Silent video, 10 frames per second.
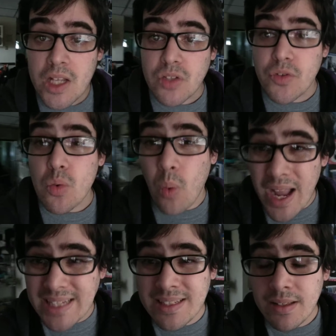So if you're
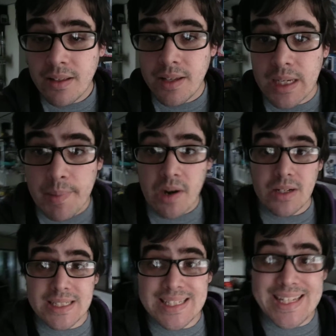white in
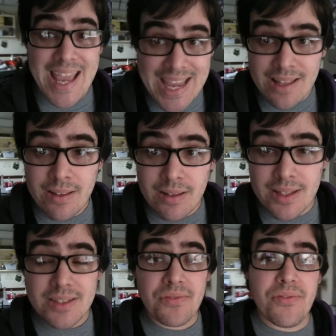America today, it
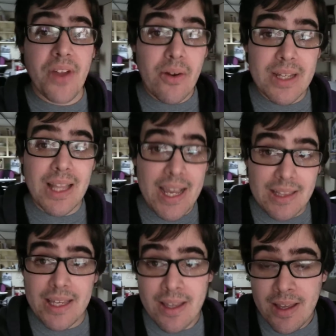is very
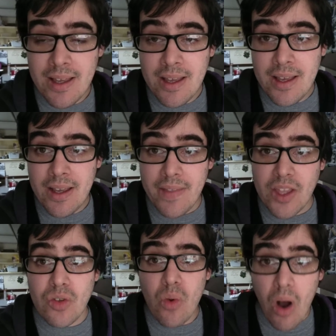likely that
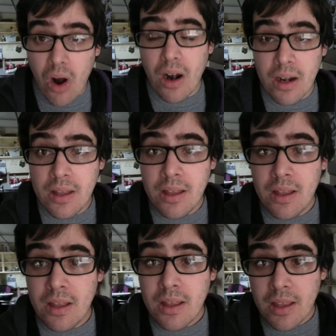you are
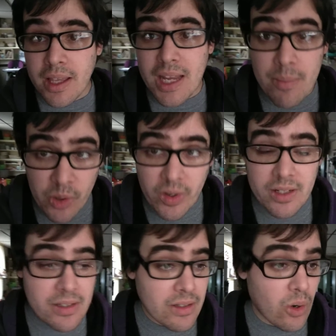an
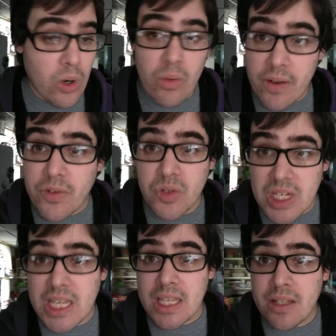immigrant or a
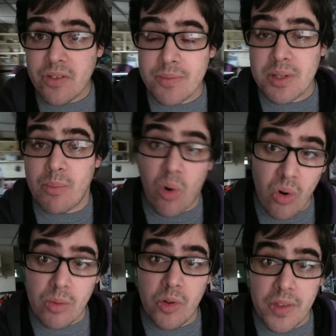refugee from some
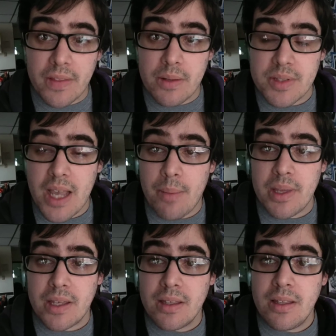horrible thing that was
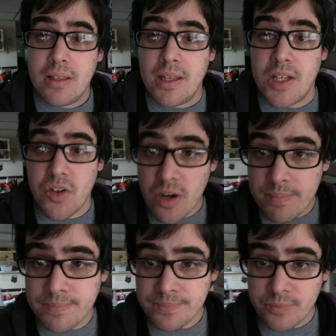happening in Europe,
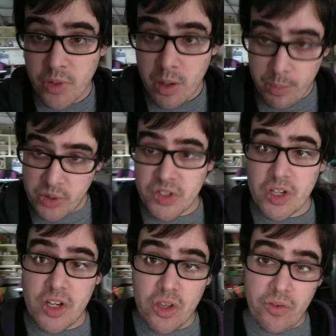where they were
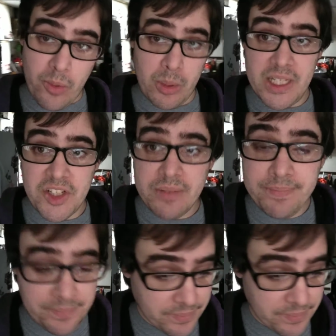persecuting you for religion,